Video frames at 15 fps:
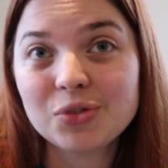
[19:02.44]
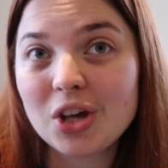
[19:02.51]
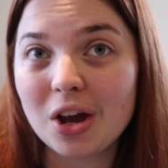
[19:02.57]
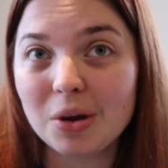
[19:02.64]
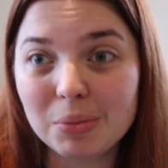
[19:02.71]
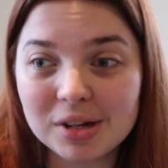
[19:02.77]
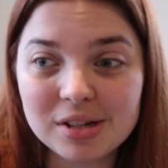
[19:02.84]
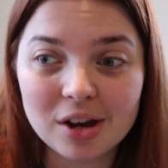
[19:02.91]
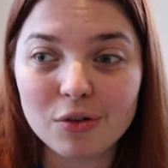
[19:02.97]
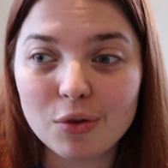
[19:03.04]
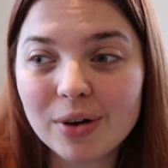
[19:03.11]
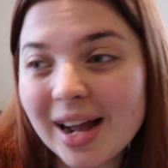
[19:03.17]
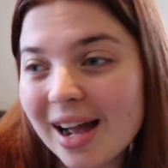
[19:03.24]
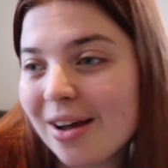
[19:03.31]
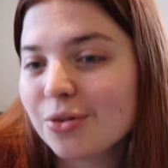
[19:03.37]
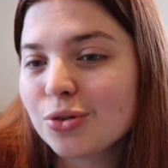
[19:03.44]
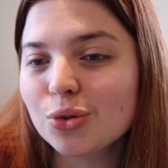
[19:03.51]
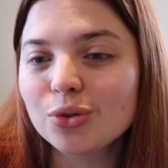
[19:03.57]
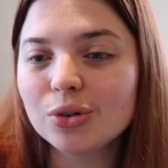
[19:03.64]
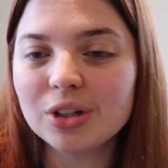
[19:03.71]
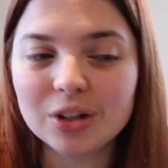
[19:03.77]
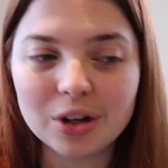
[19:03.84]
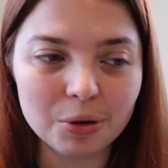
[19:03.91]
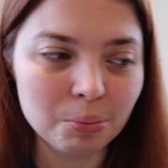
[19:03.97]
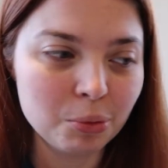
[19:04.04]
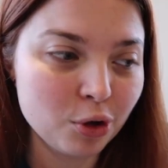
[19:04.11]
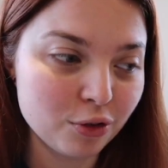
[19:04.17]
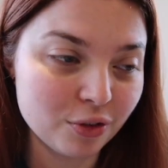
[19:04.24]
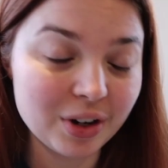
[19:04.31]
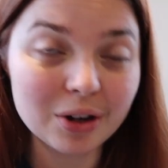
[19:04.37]
turn myself around or, you know,
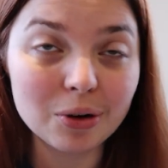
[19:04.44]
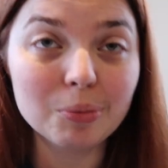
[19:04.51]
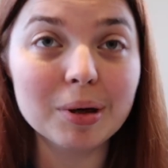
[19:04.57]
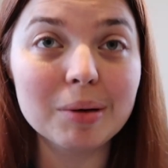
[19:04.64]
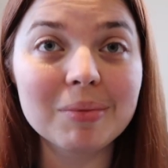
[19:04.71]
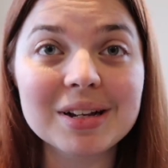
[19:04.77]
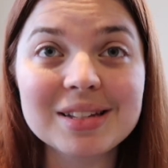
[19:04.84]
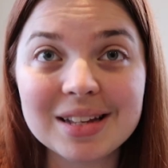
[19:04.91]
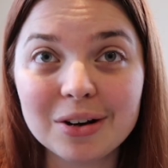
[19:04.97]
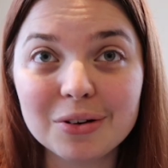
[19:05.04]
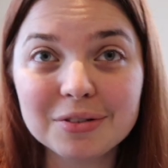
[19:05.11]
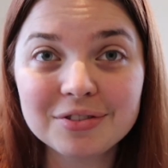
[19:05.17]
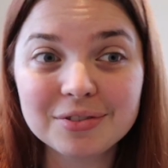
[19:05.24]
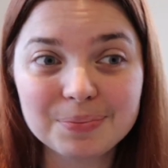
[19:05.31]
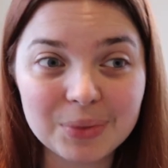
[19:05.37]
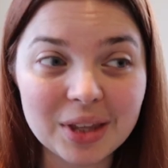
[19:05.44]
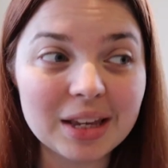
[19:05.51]
move a little bit myself.